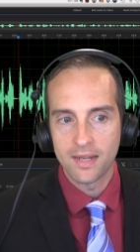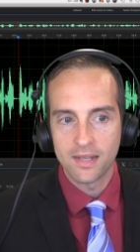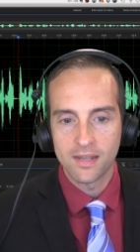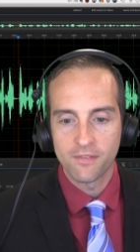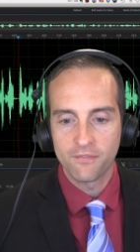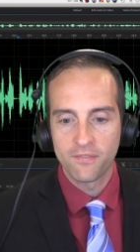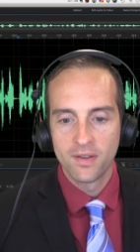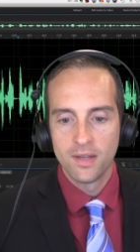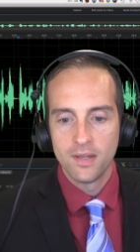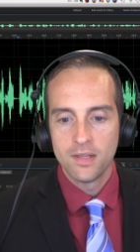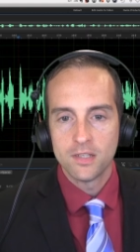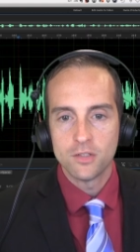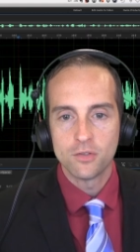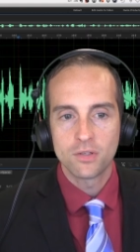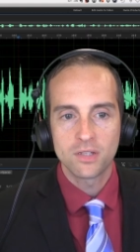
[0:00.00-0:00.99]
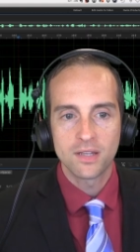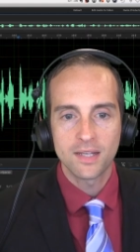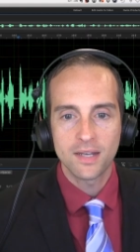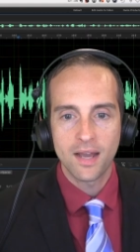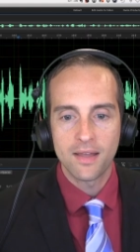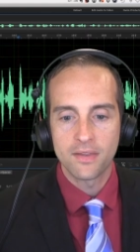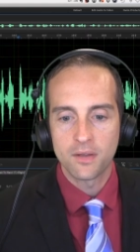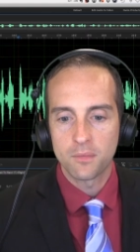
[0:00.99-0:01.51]
If beautiful part you about click
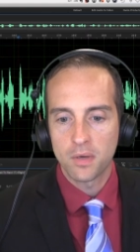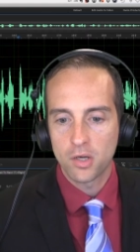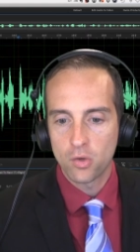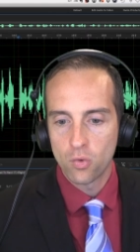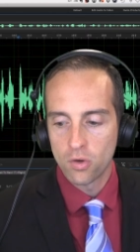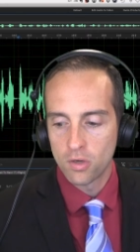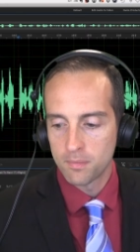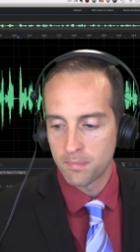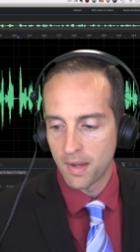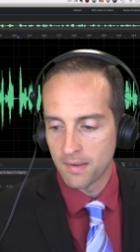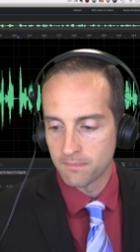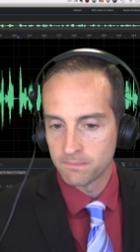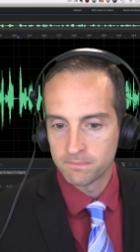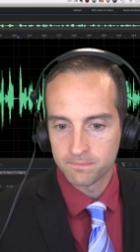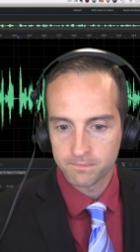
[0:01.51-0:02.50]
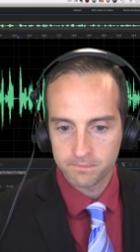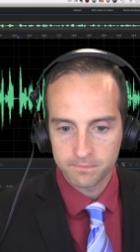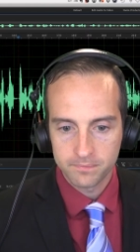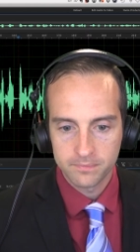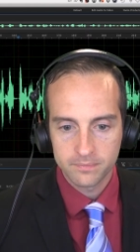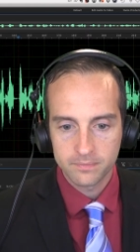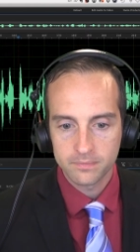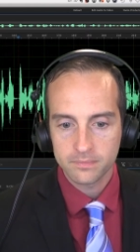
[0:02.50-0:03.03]
on this the record button, you're
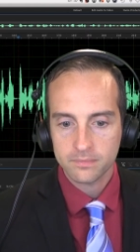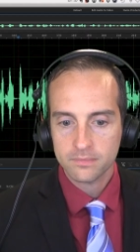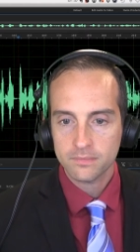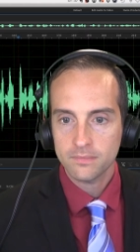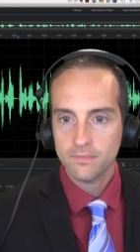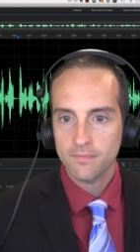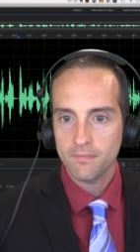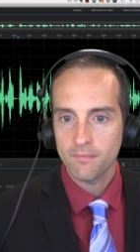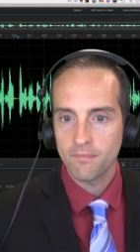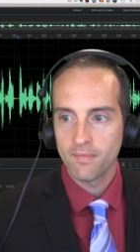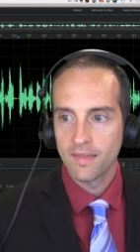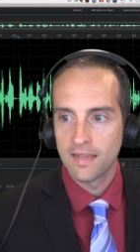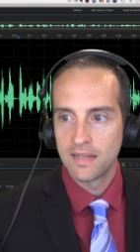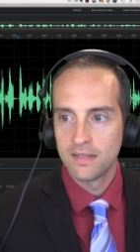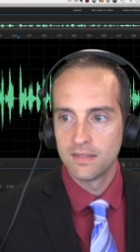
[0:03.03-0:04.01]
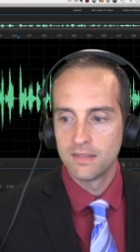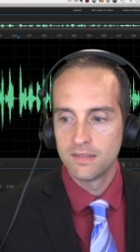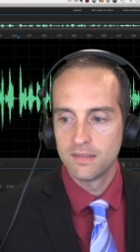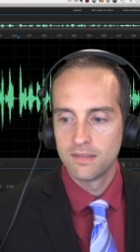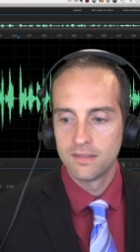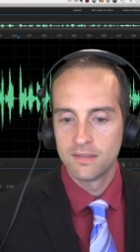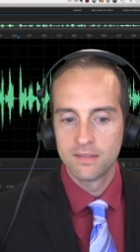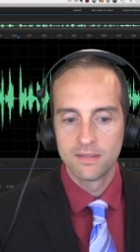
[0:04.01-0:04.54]
ready to keep going and
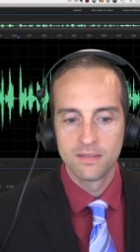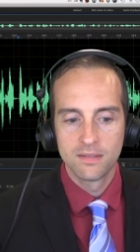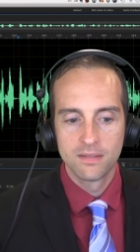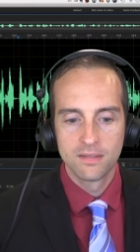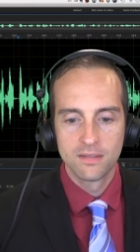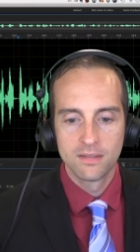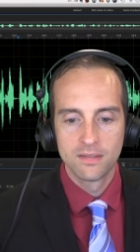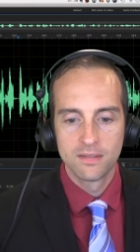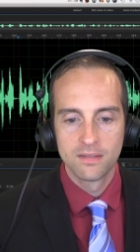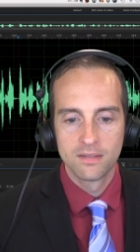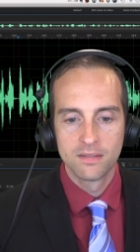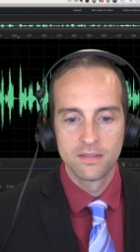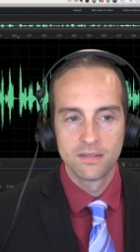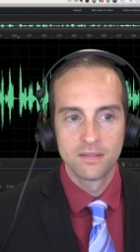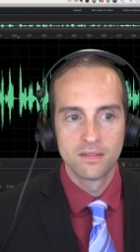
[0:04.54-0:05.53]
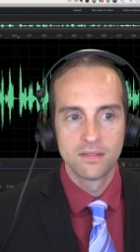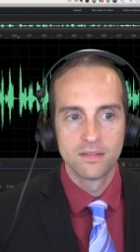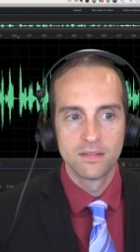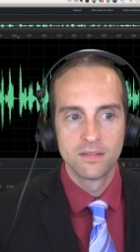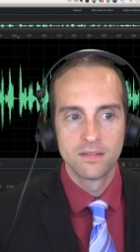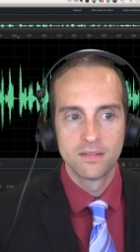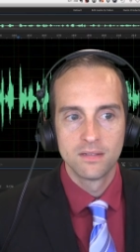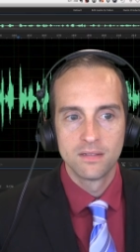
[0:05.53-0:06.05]
make a successful
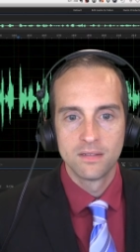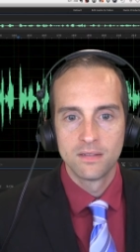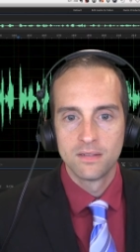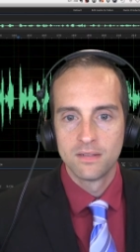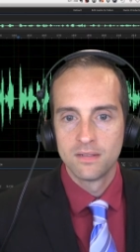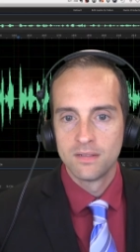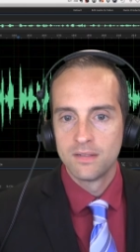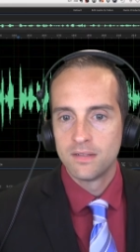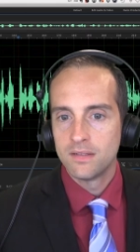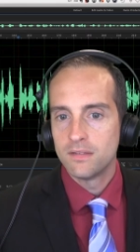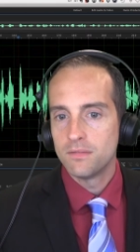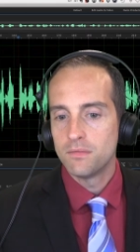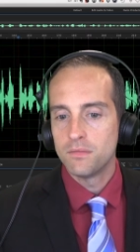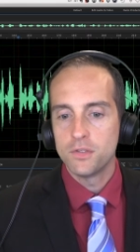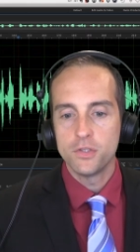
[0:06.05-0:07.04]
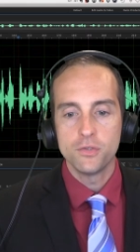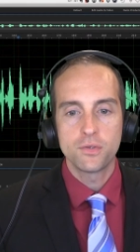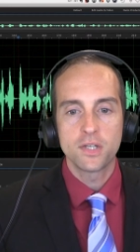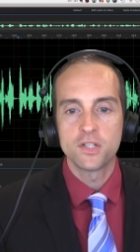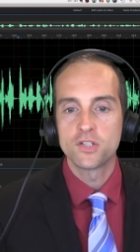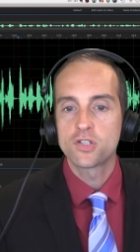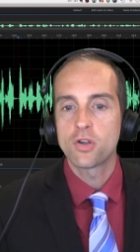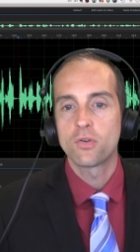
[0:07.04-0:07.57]
audio record you
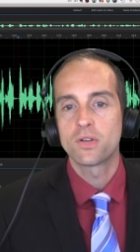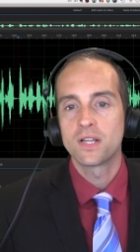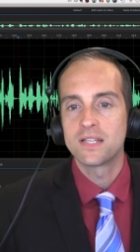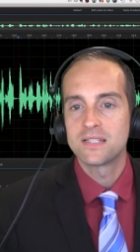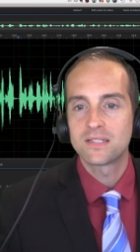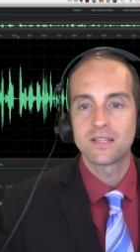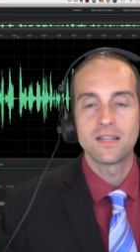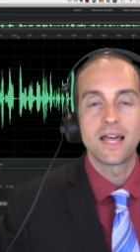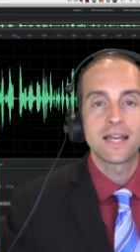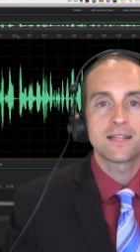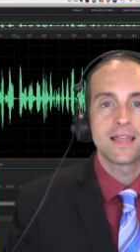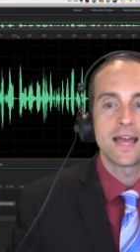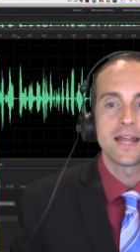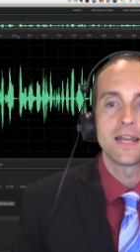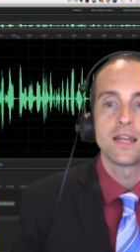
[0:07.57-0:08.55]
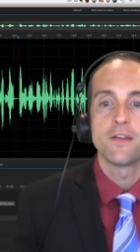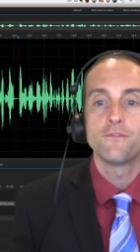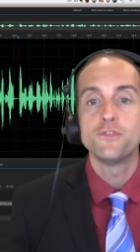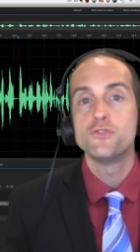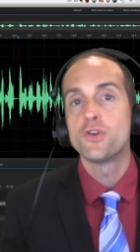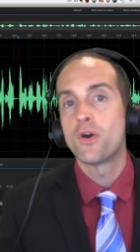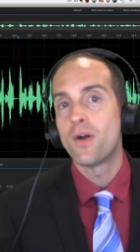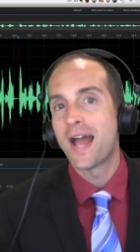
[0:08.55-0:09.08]
can totally select that. And if
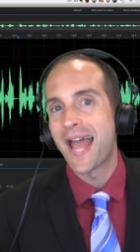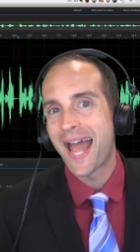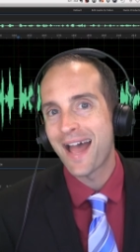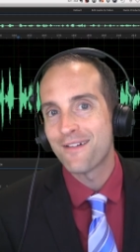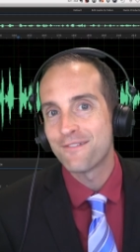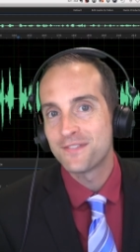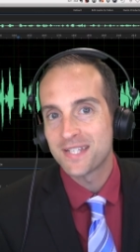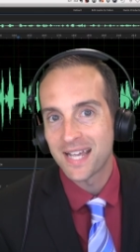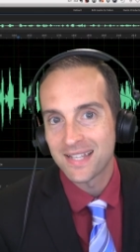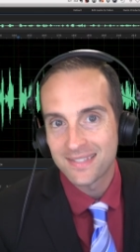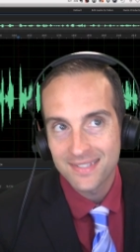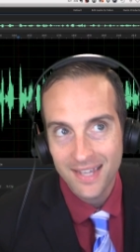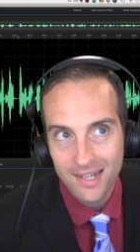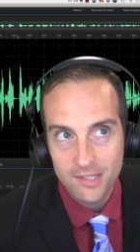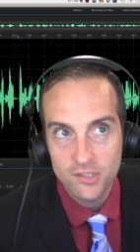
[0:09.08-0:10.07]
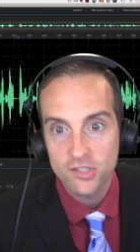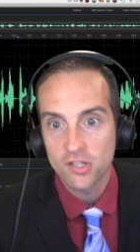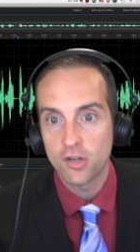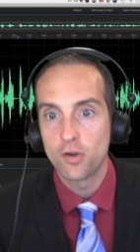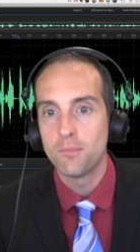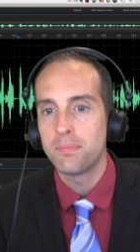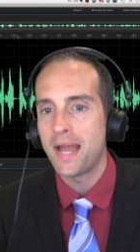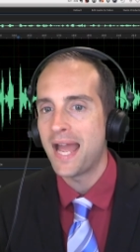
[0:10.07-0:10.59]
you don't have 10 seconds to
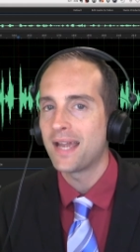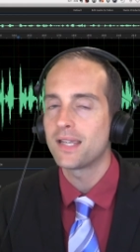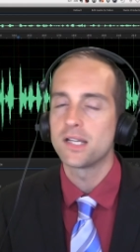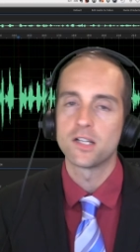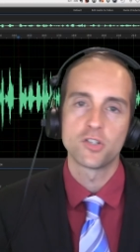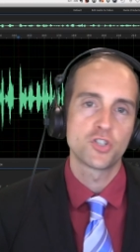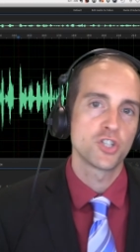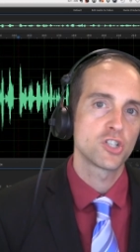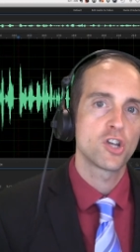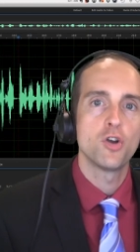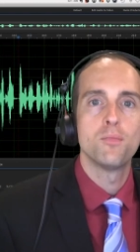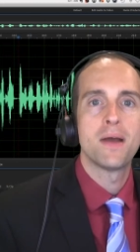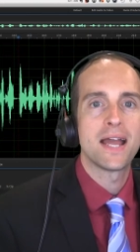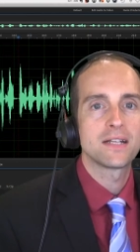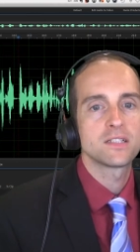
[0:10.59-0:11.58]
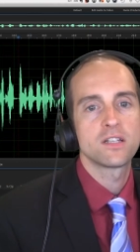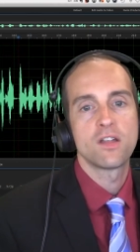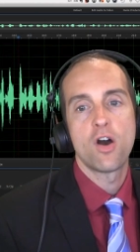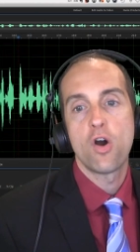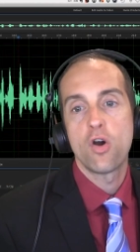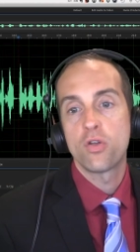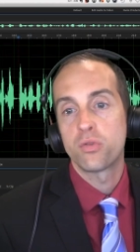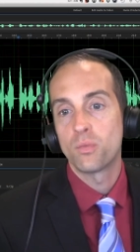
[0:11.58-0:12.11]
go back, it'll just go back to
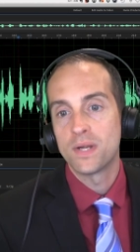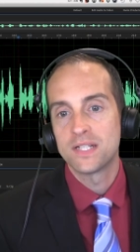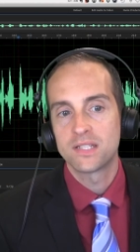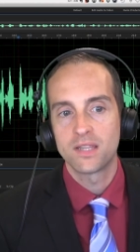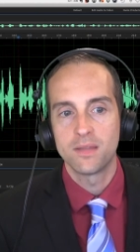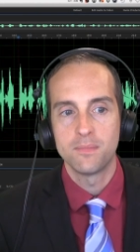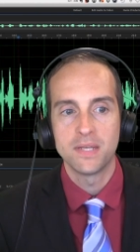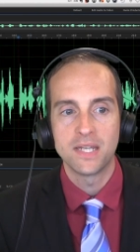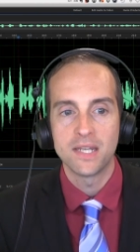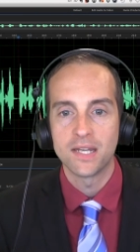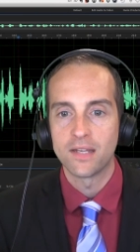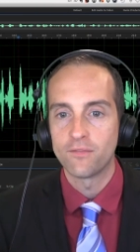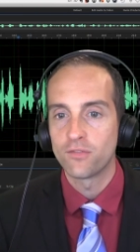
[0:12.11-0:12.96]
all the way to the beginning.